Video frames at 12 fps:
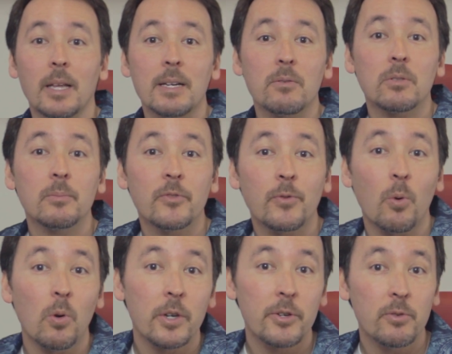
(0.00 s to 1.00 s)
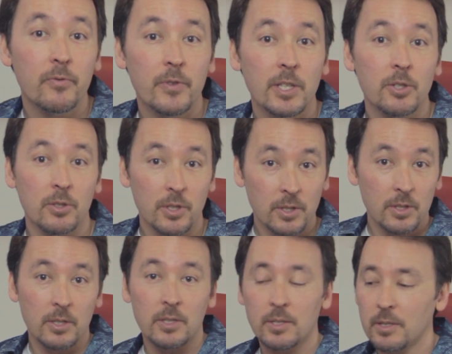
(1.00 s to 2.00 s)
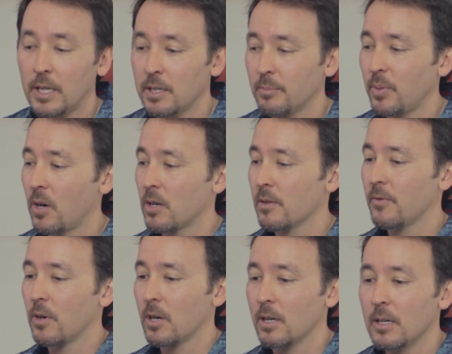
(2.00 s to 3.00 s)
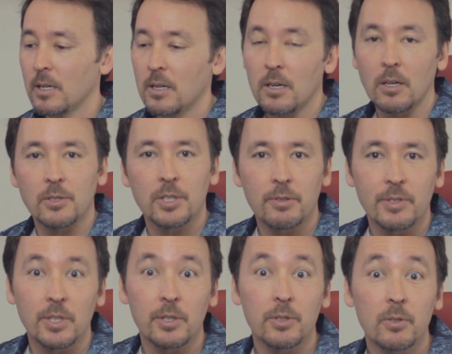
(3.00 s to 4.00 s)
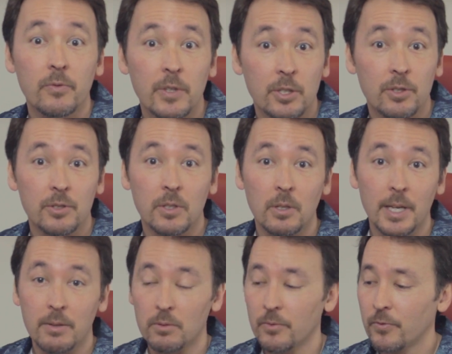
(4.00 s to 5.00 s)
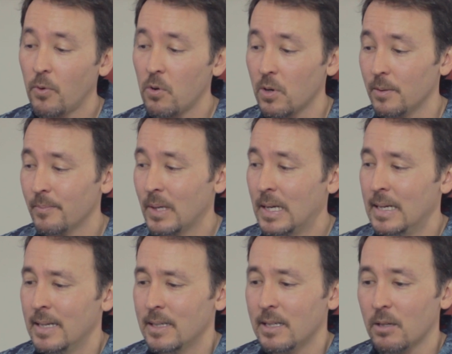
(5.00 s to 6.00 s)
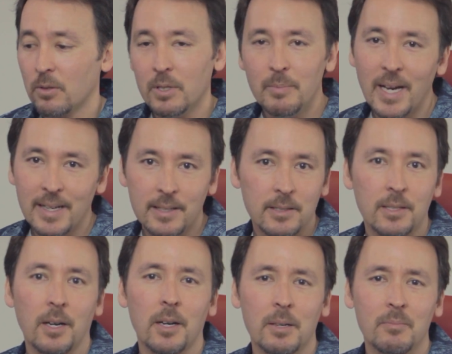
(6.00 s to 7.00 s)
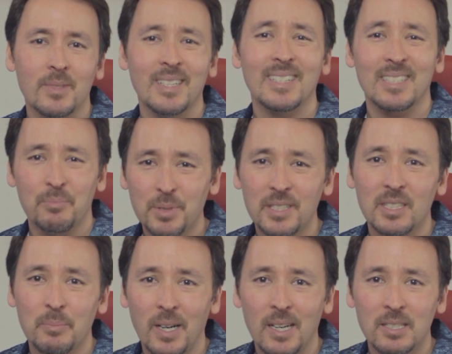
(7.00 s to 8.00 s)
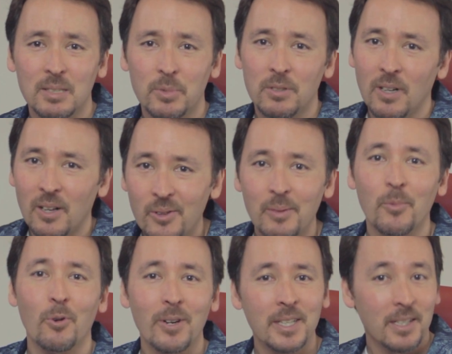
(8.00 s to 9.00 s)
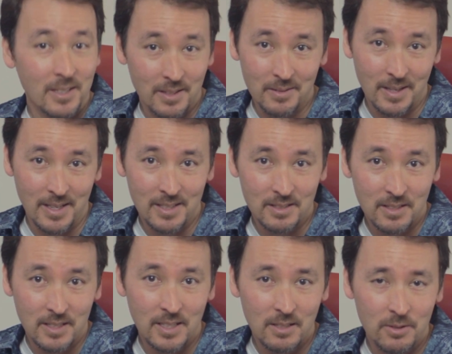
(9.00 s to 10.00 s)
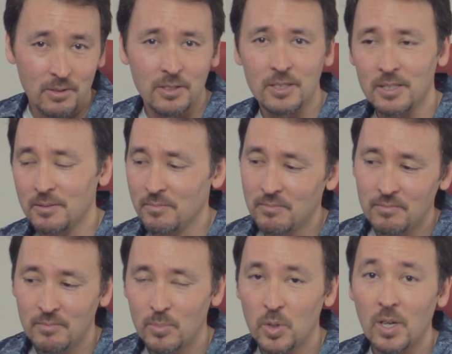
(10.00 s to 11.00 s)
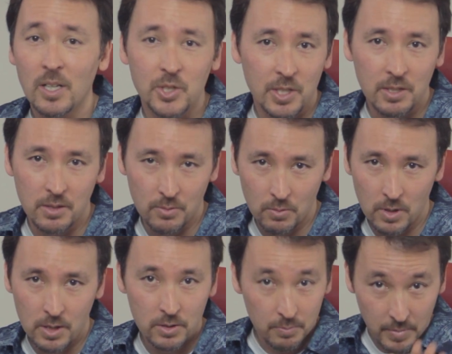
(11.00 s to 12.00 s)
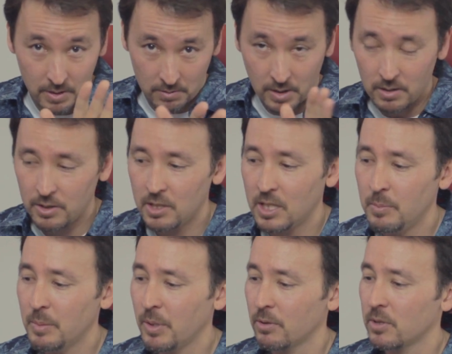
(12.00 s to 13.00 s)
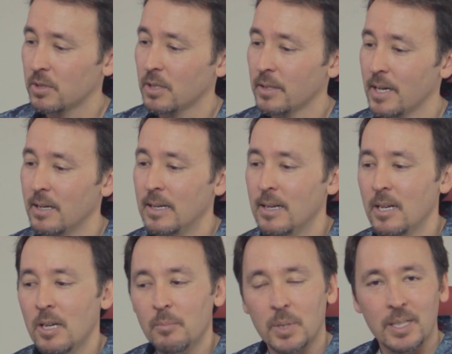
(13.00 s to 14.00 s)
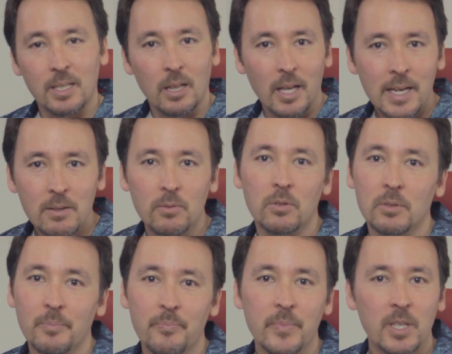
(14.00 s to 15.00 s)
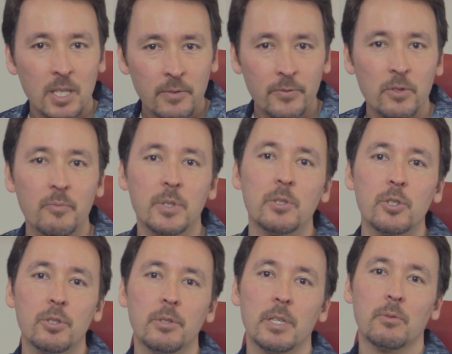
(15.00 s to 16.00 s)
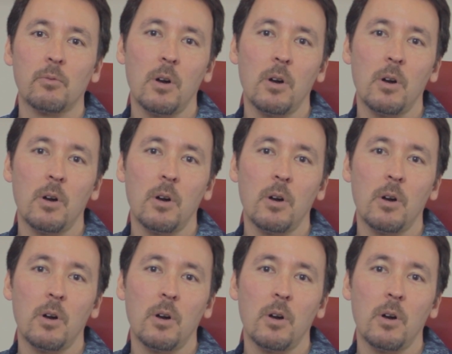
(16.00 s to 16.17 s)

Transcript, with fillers: Lightroom 4 new features. This is the second part of our series on the new features in Lightroom 4. Now going back in time, not completely possible, although I'm working on that. I got a little project in the works, but I'll keep you posted on that. But in Lightroom, if you've been shooting